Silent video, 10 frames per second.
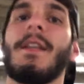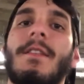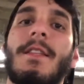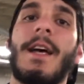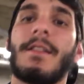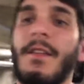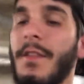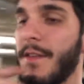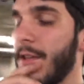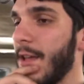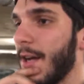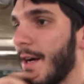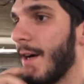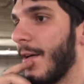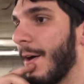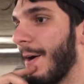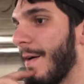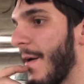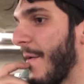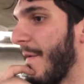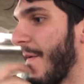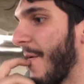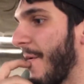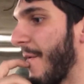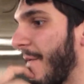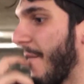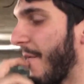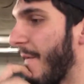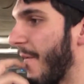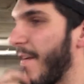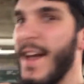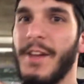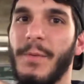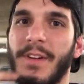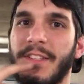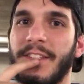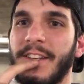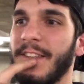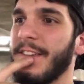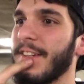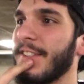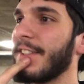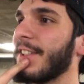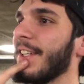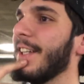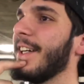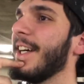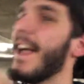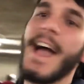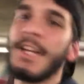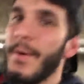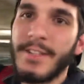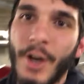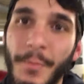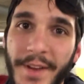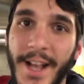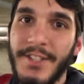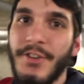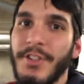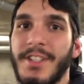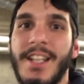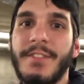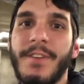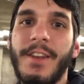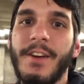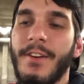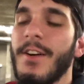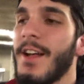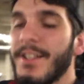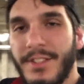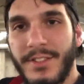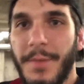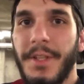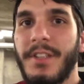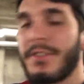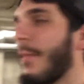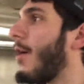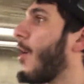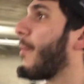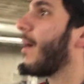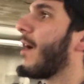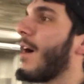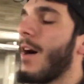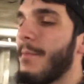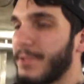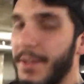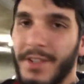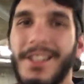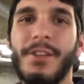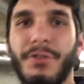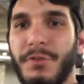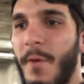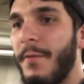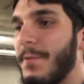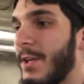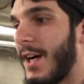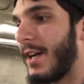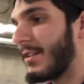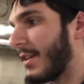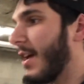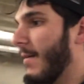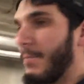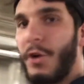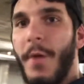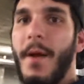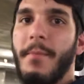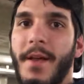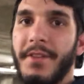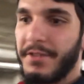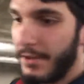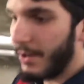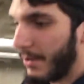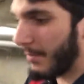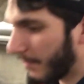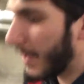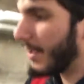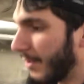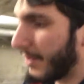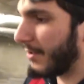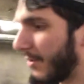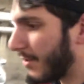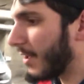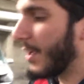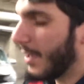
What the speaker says: is that the, oh yeah, I don't want to say anything that's true. Anyways, I hope you guys enjoyed today's video. It's something small, something a little small for you guys. Trying my best, you know. This